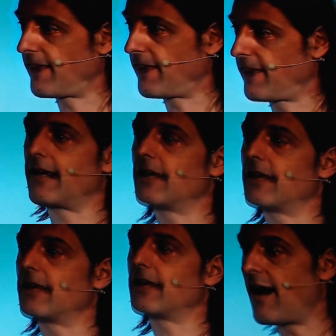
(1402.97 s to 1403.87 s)
thing into
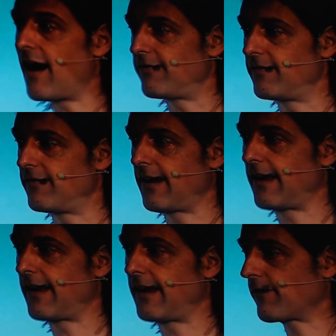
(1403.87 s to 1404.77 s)
half and
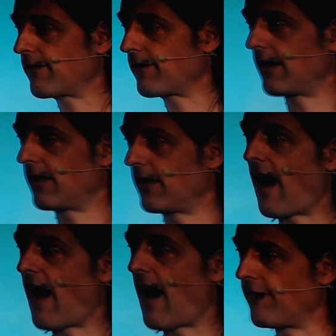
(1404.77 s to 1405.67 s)
have kind of
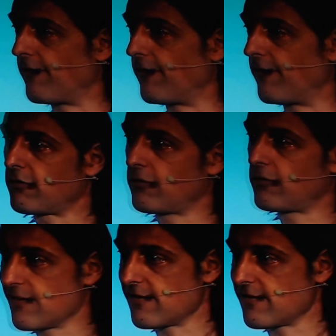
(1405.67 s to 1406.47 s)
half of the structure,